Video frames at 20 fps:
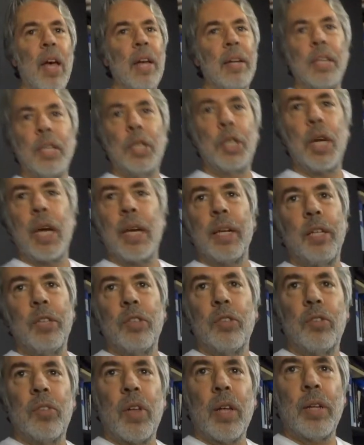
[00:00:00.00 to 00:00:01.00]
any
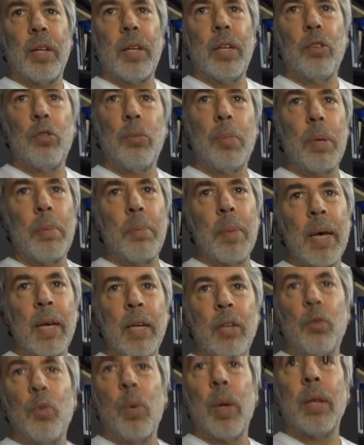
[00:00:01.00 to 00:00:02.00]
changes that need to be
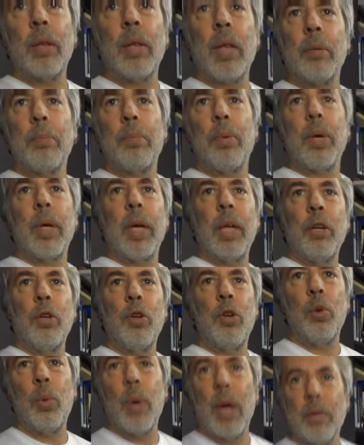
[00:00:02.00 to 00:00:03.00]
made when they bring in
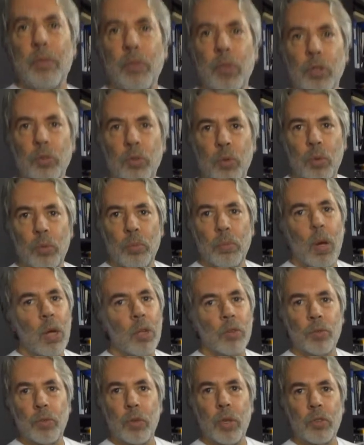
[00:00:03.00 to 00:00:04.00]
new adverts or
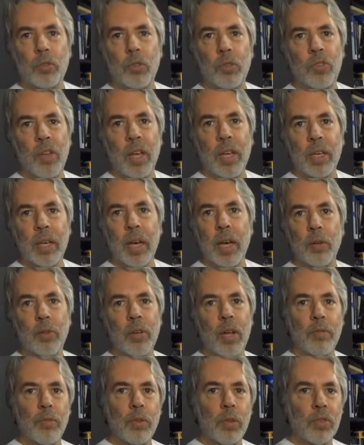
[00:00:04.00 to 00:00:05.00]
ask for us to take out
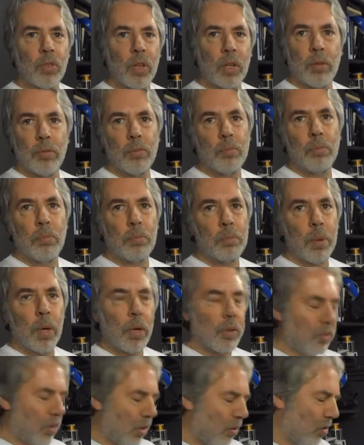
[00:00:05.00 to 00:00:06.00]
adverts that have
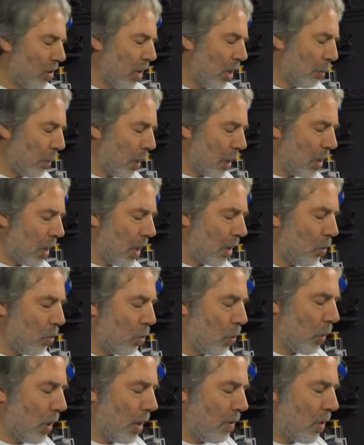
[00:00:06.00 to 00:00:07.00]
passed their sell-by date or
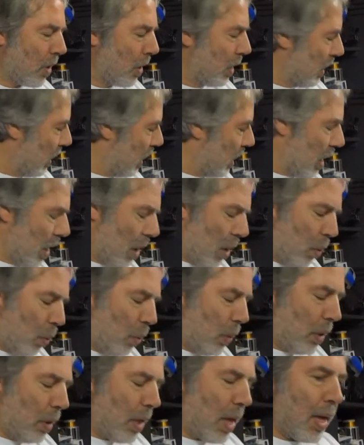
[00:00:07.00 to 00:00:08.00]
whatever,
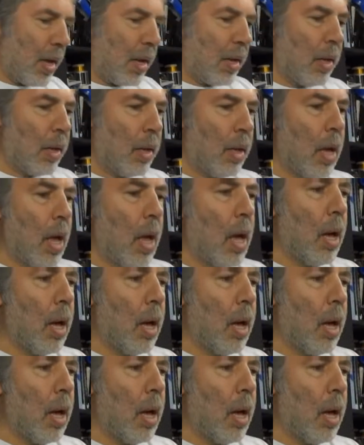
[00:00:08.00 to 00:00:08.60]
we then